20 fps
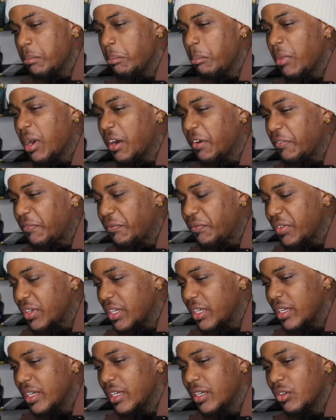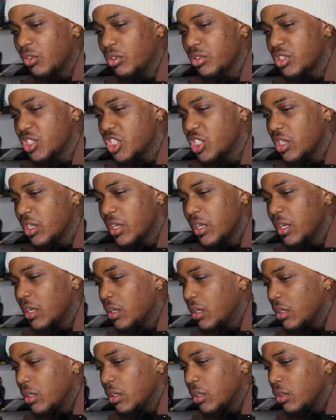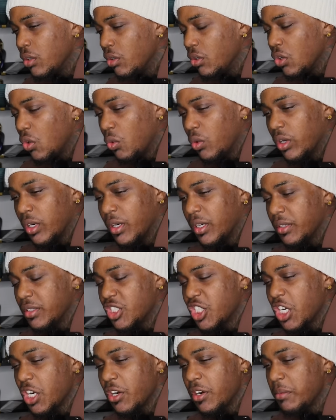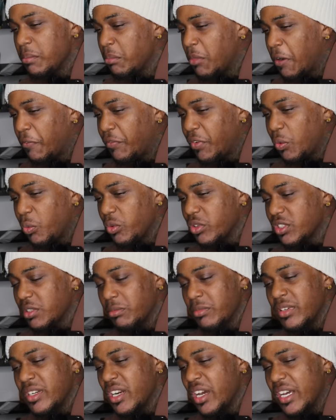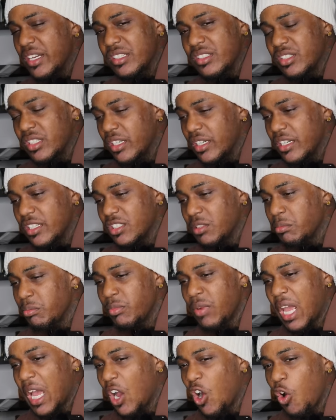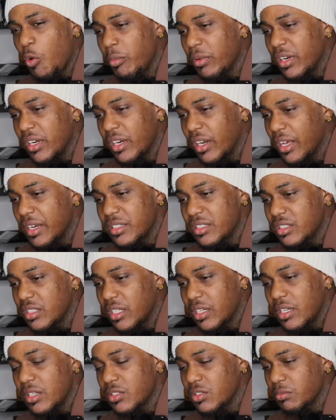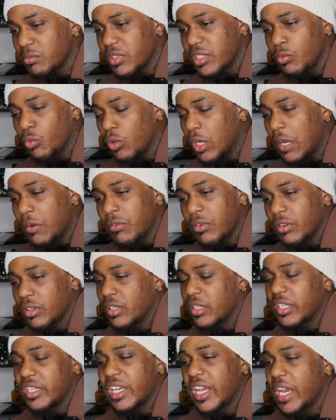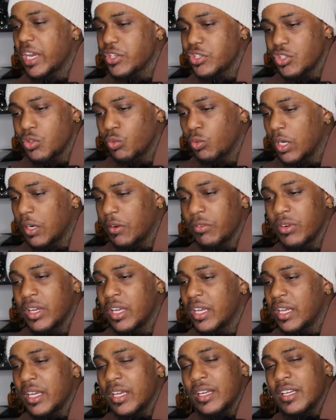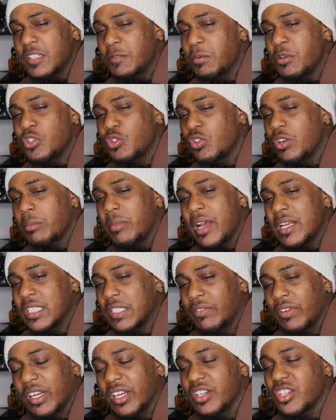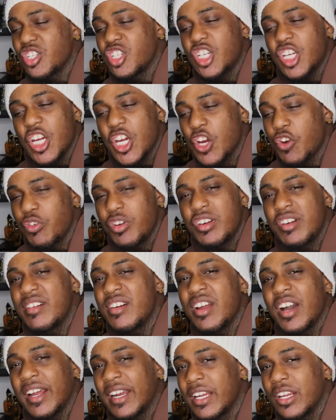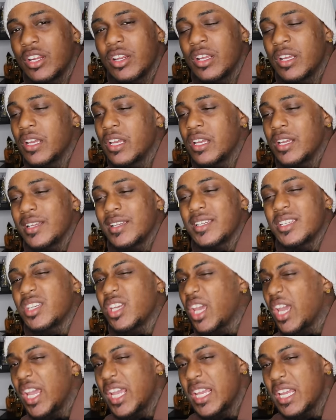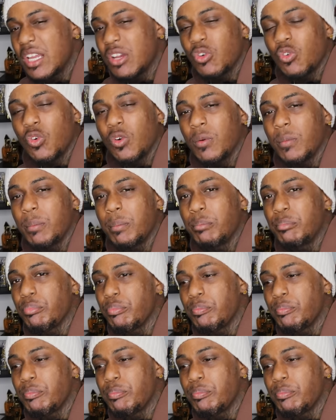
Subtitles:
muffin or cherry muffin with some nuts in it, some almond nuts in it, some whatever, cashew, whatever. This puts you in the mindset of like a cherry nutty cake or